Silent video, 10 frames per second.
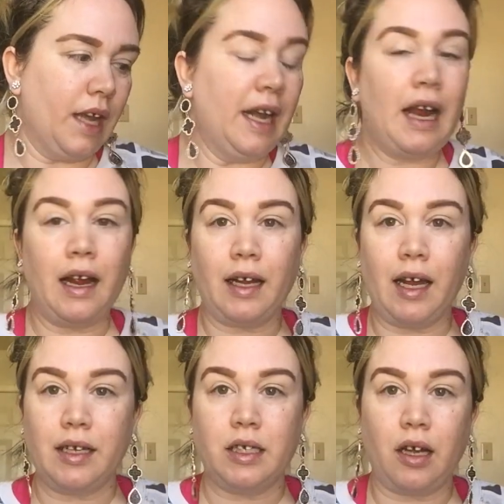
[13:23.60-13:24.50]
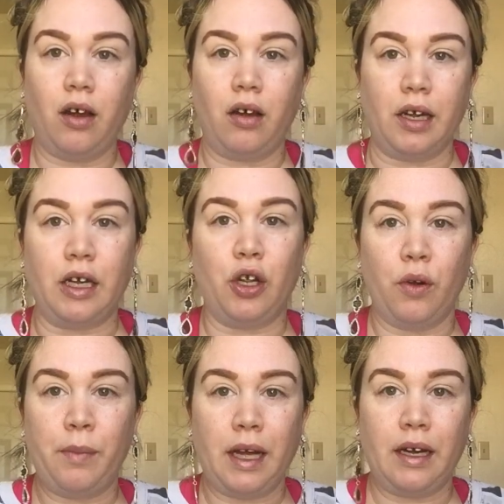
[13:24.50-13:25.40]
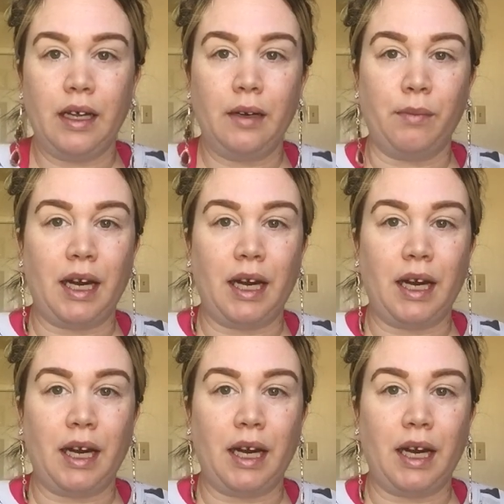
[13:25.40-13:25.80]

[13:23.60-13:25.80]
I kind of saw and knew about it,